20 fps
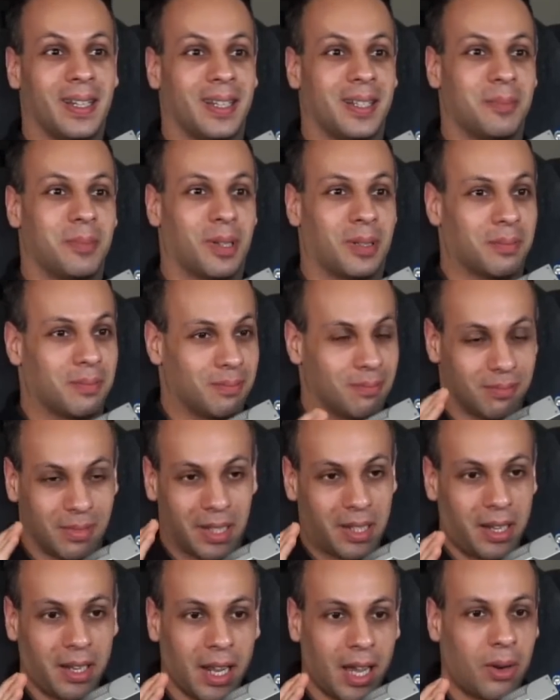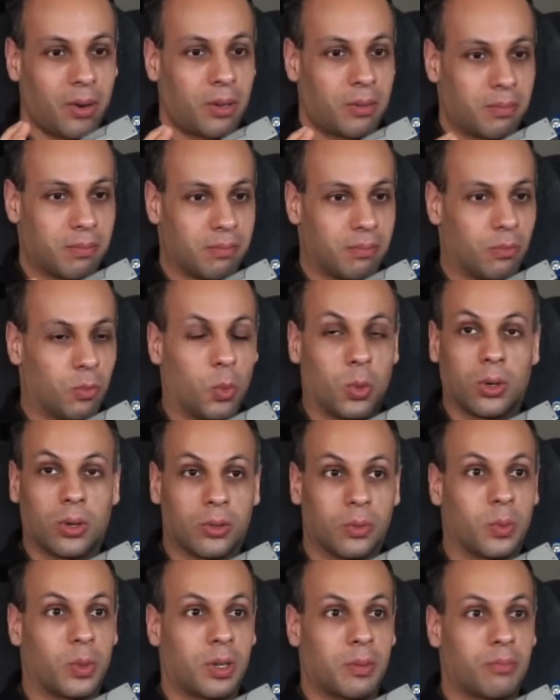But in, in our
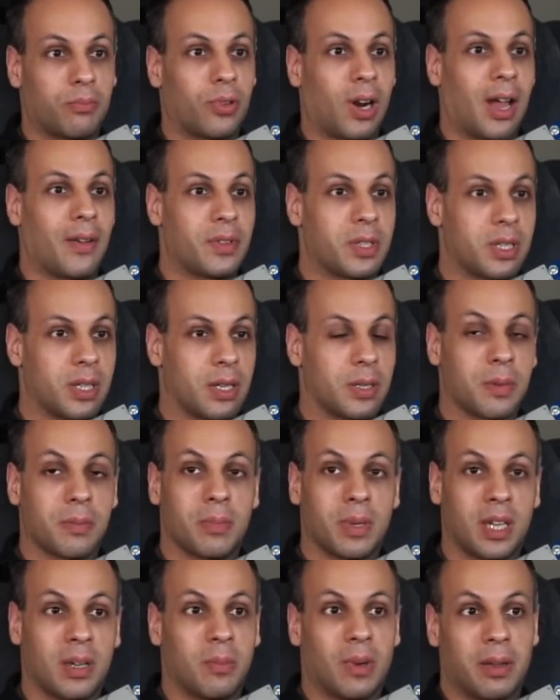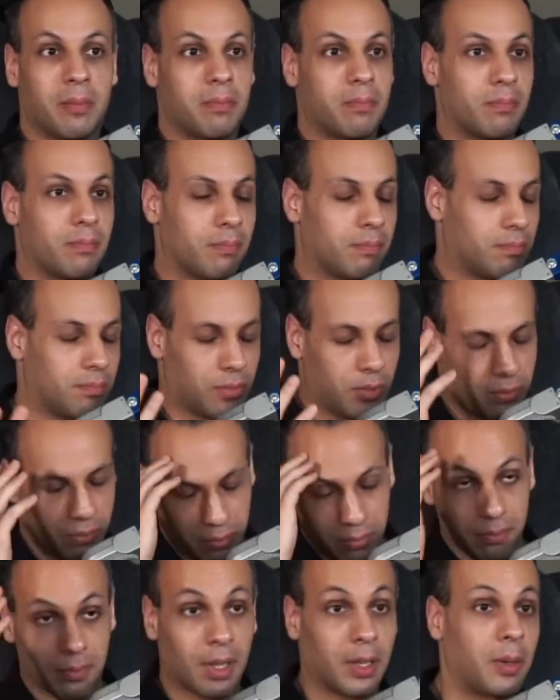world where privacy is a meme, I
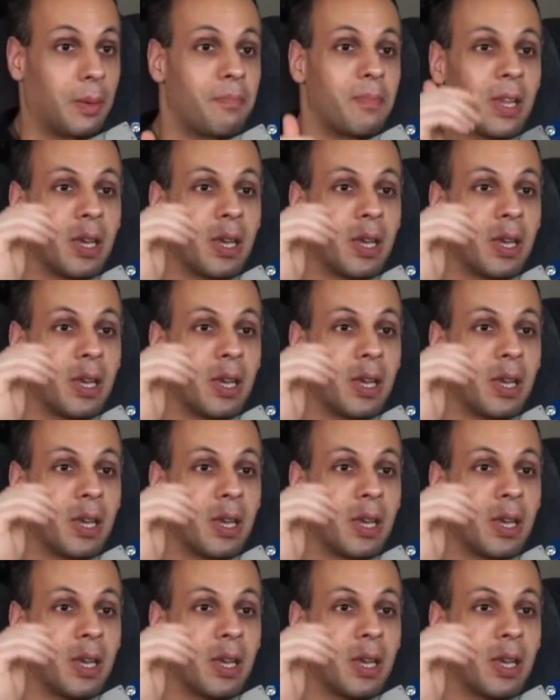anyway.